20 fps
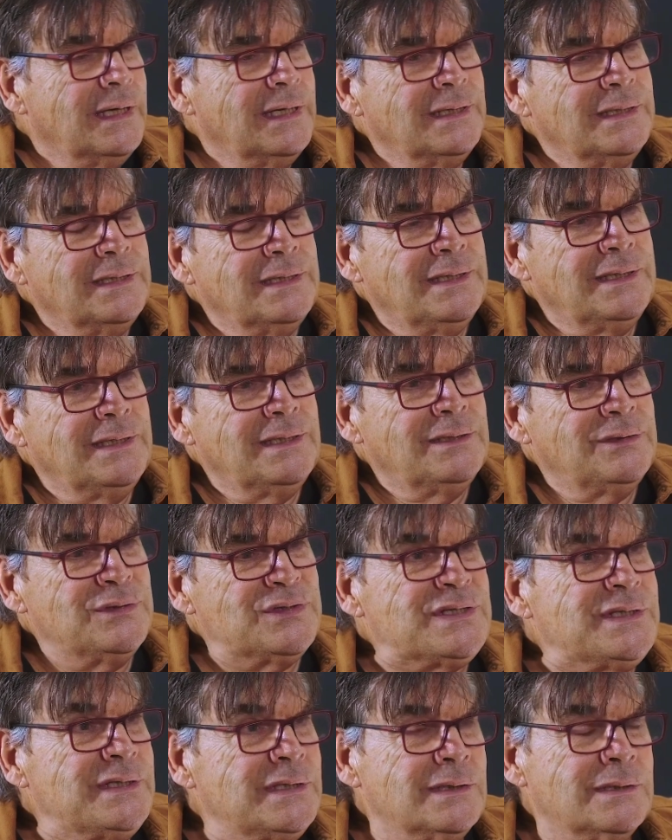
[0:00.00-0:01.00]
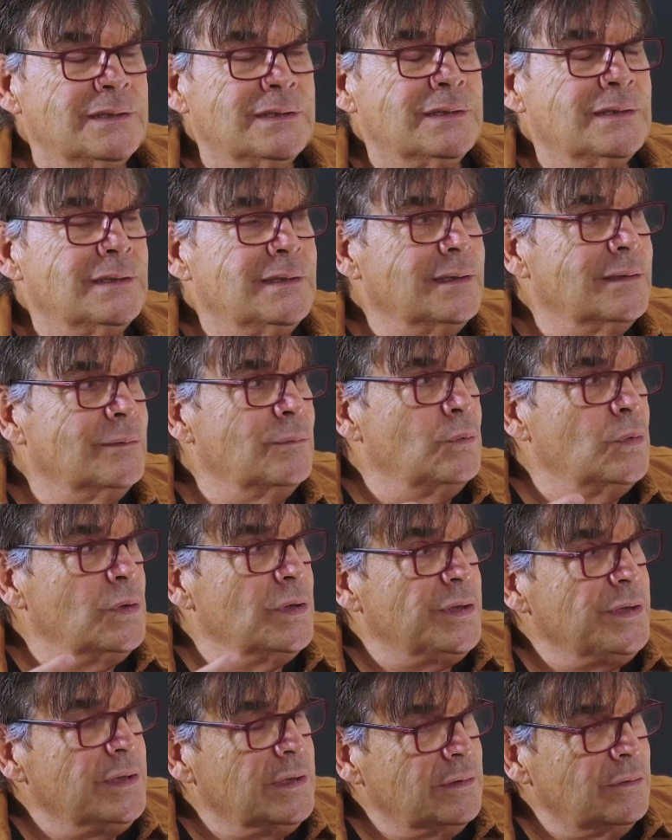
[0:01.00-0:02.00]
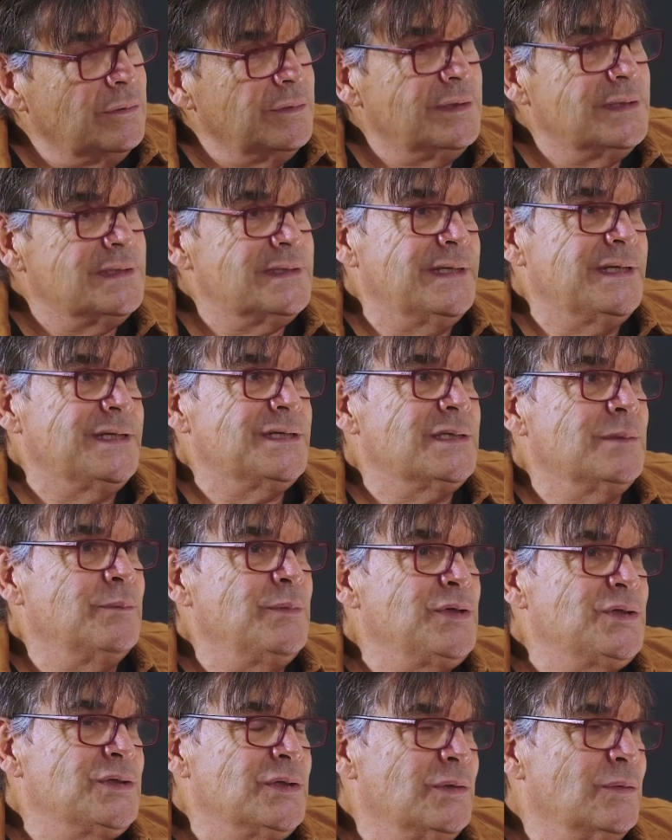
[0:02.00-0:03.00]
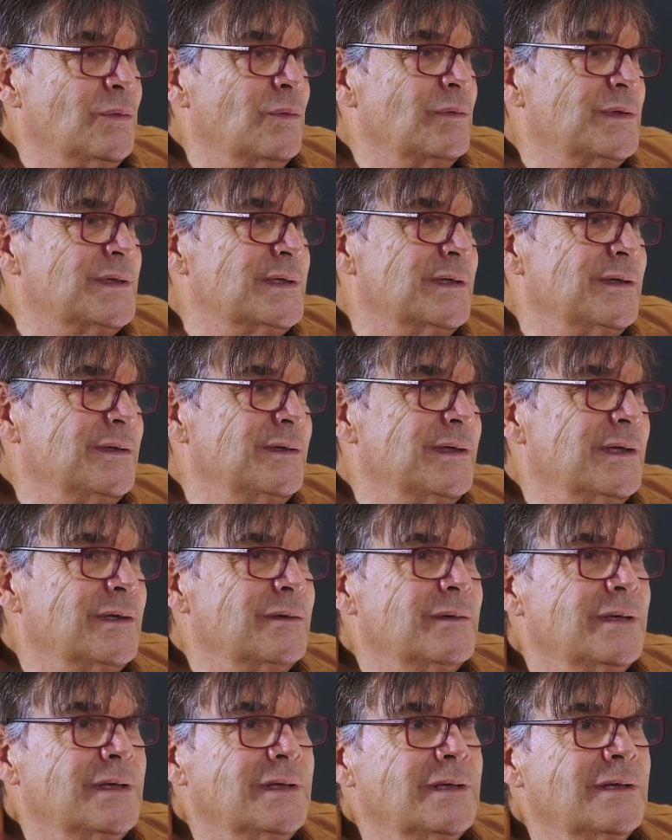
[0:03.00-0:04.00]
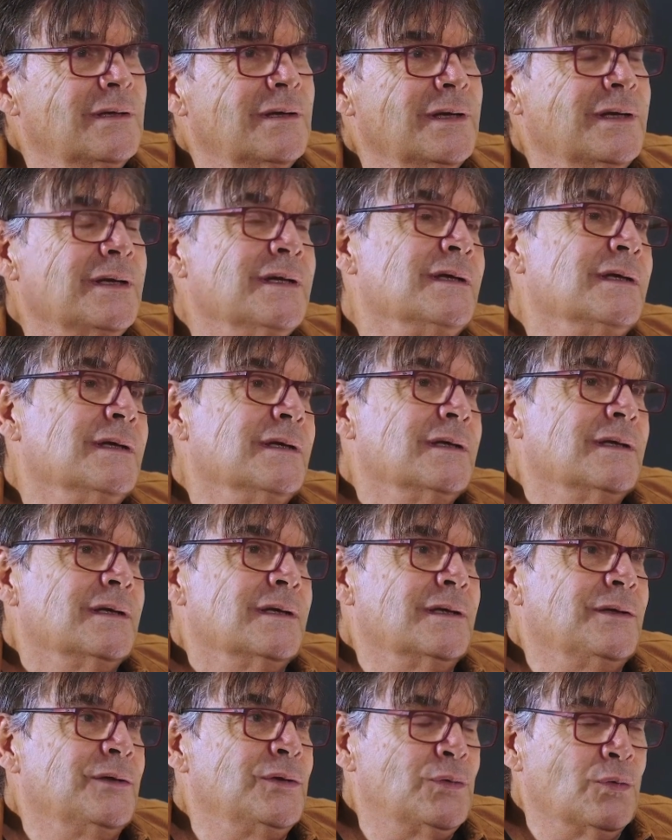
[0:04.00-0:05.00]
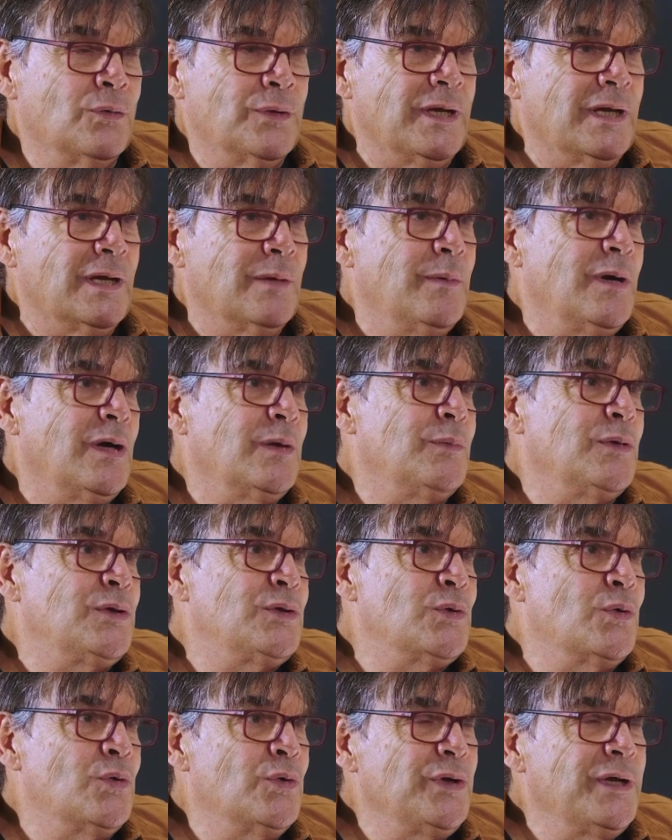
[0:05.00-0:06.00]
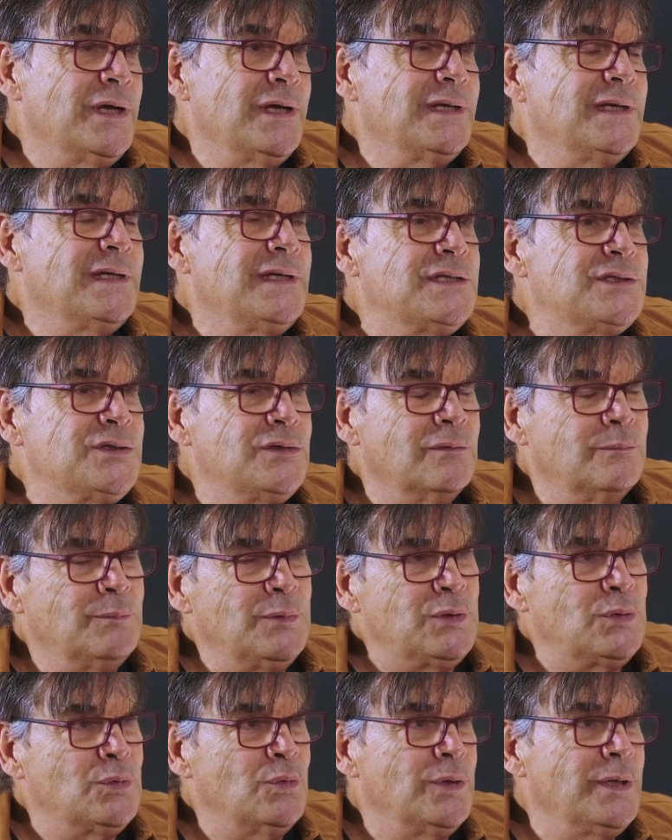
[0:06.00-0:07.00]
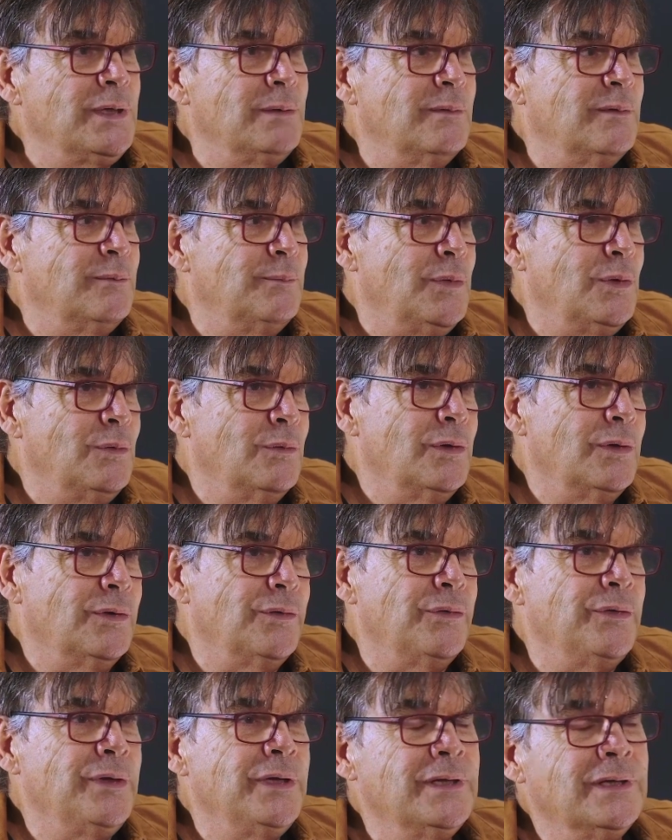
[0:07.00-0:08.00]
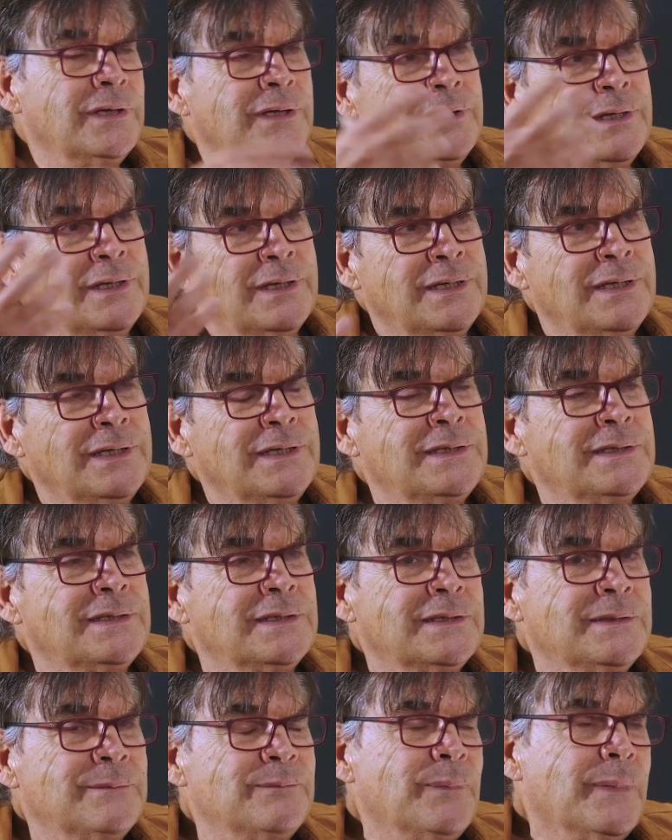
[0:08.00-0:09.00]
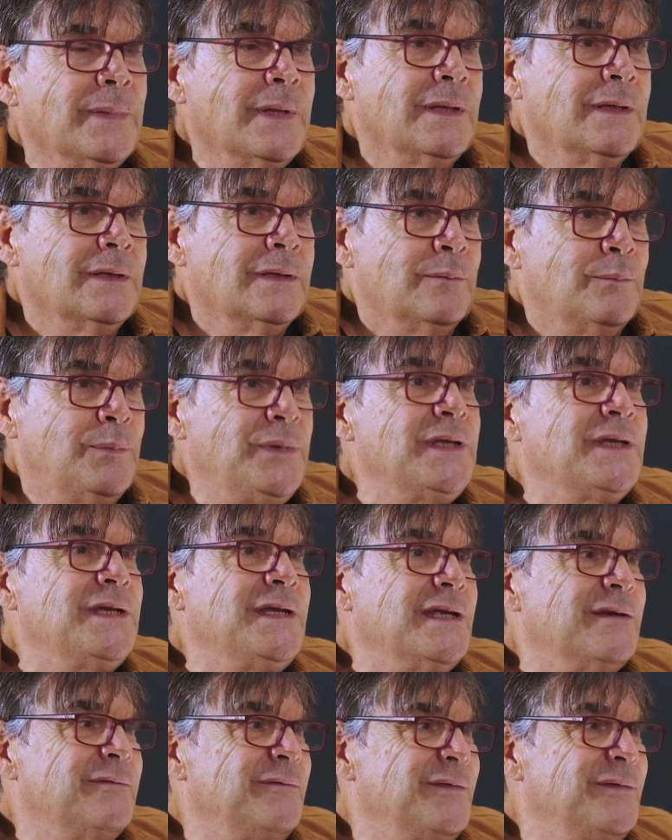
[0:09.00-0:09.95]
And then to see a work here on this exhibition also, you know, and like you're talking about Pretoria and the history of Pretoria with Paul Kruger and Pierneef,